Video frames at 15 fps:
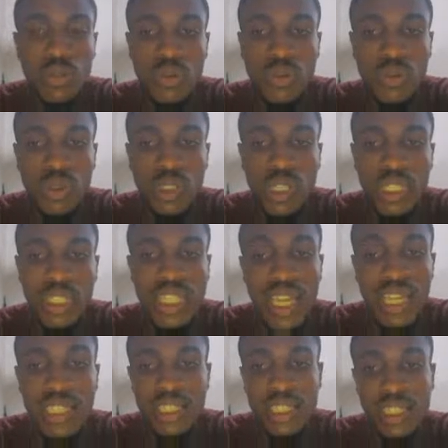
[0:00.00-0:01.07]
a tier
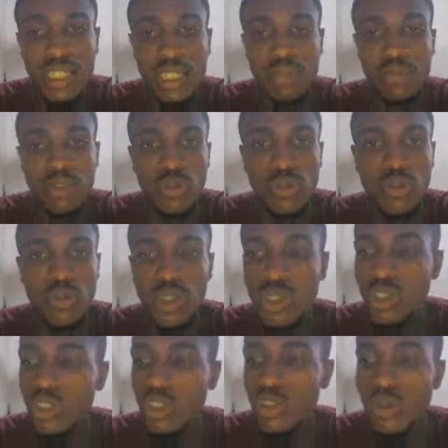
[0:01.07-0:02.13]
system. So
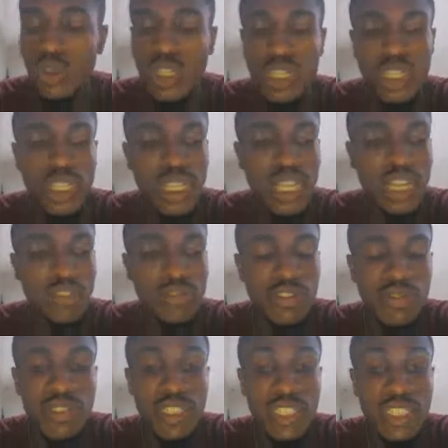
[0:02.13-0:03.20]
you don't get like
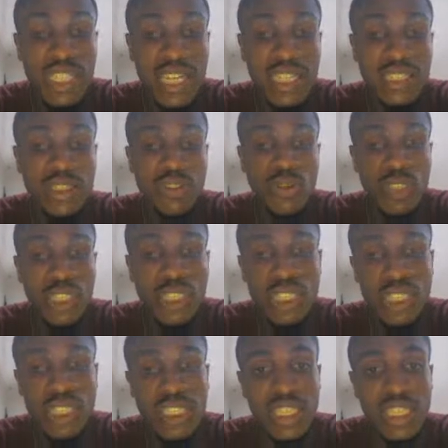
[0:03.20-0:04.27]
50 designs or 60
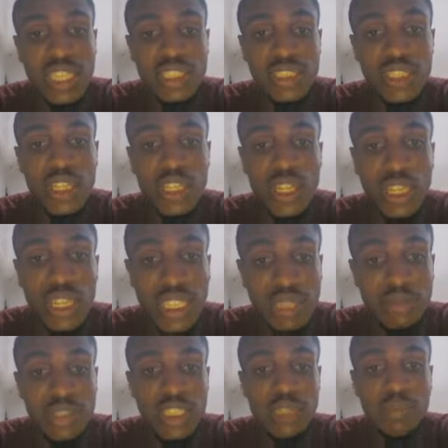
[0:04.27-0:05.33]
designs
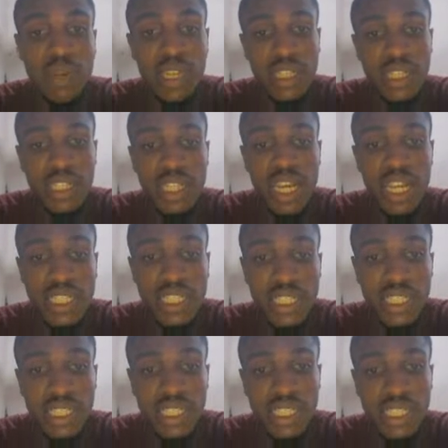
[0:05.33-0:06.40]
limit per day as
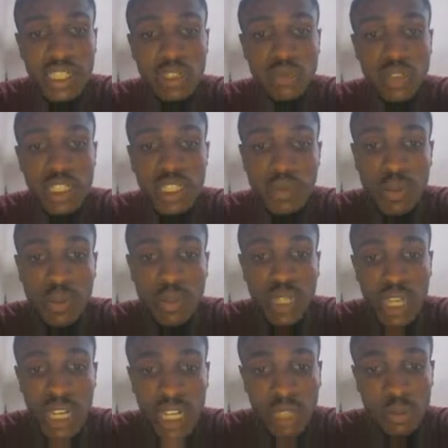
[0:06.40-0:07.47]
it is with TeePublic
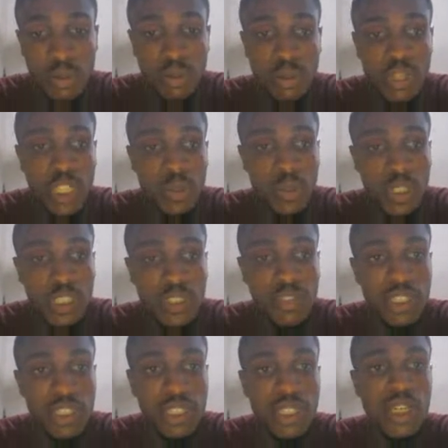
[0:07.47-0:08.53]
and Redbubble
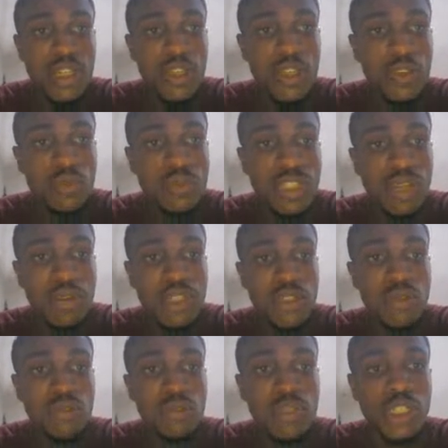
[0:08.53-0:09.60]
respectively. With
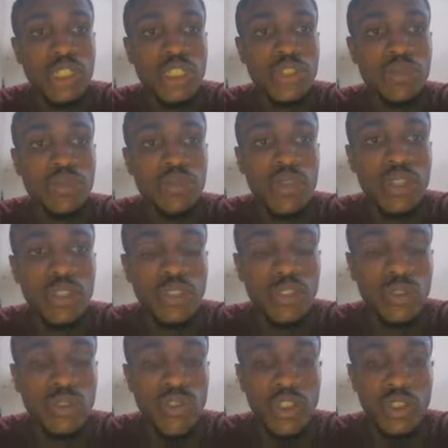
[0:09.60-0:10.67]
Amazon Merch, you
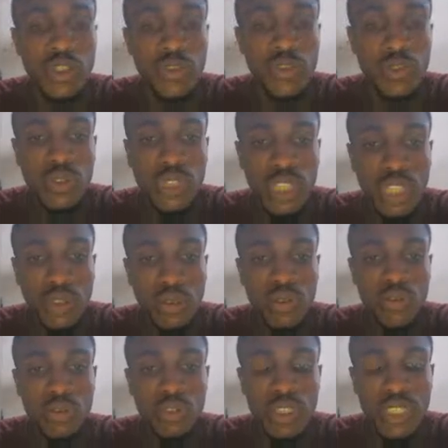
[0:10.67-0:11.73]
first of all start off
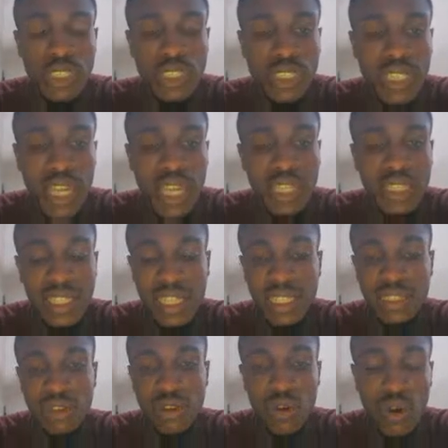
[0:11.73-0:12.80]
with tier 10
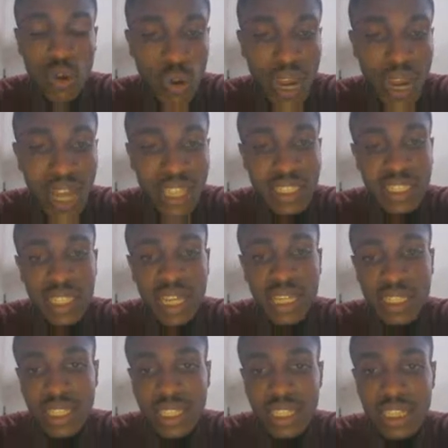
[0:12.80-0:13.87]
or at tier
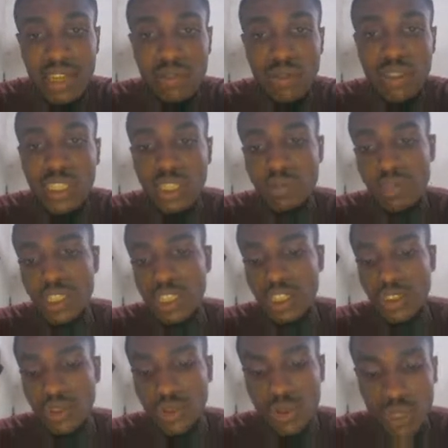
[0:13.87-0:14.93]
10, and what this means is
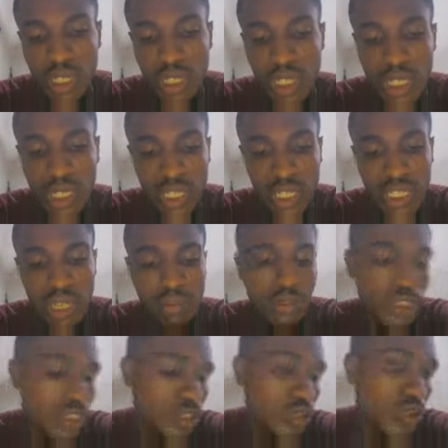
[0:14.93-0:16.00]
you get the
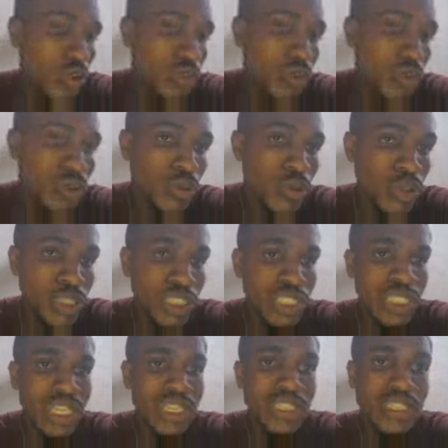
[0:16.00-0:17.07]
ability to upload one
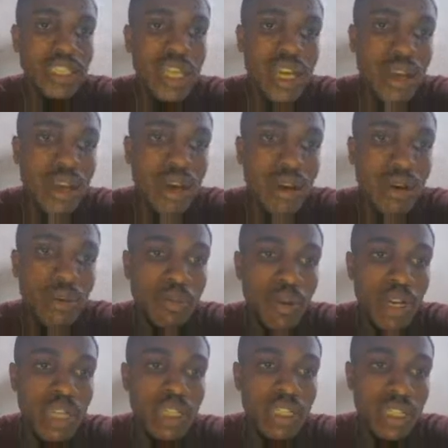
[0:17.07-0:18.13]
design
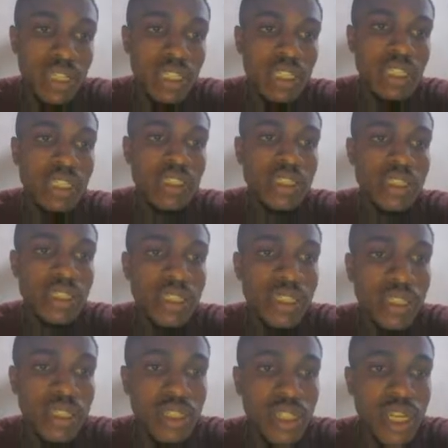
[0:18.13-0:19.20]
per day
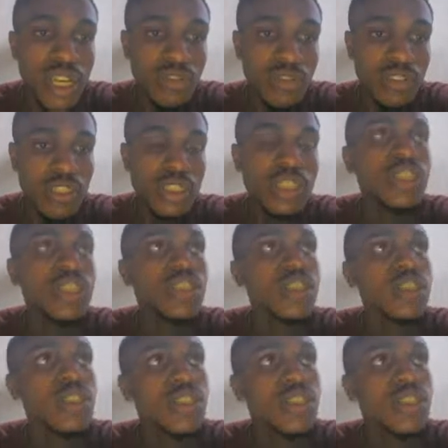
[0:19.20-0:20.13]
every day till